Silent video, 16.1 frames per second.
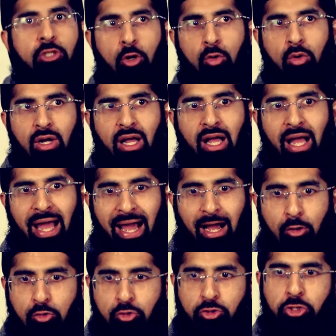so
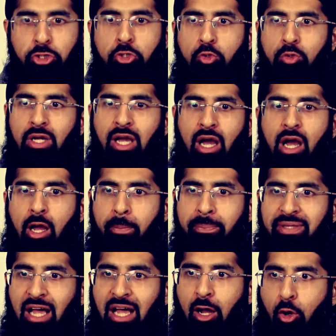how do you
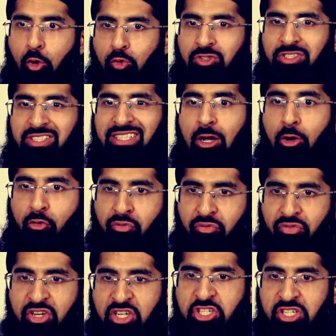curb that whole
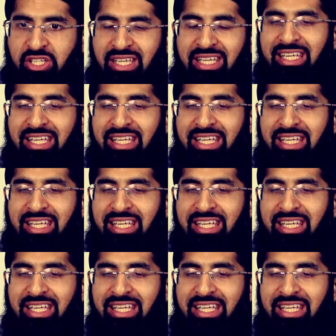selfish,